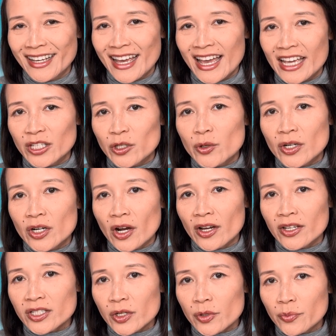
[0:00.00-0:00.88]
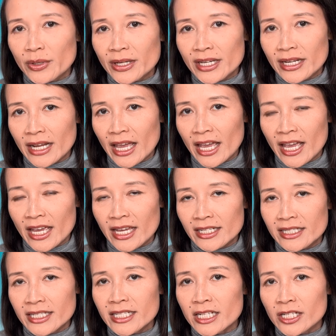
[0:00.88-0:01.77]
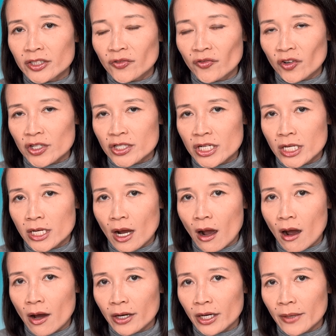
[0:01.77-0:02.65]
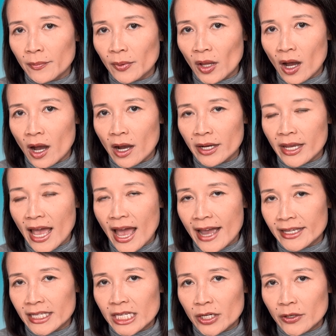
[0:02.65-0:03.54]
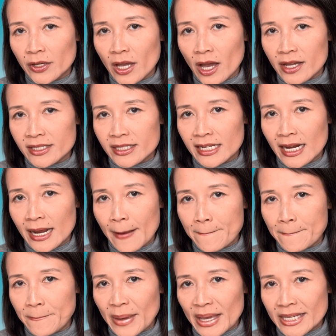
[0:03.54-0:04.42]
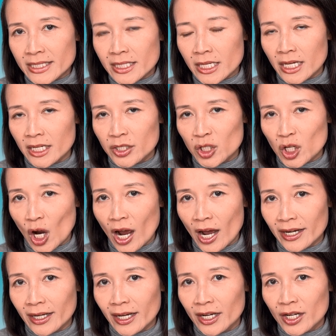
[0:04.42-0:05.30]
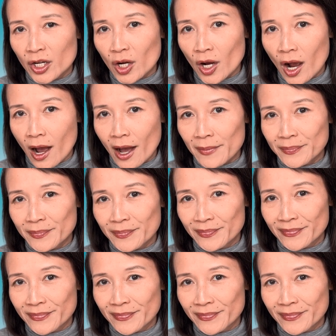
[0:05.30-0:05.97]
You can also read a detailed version on our blog at curiositybased.com.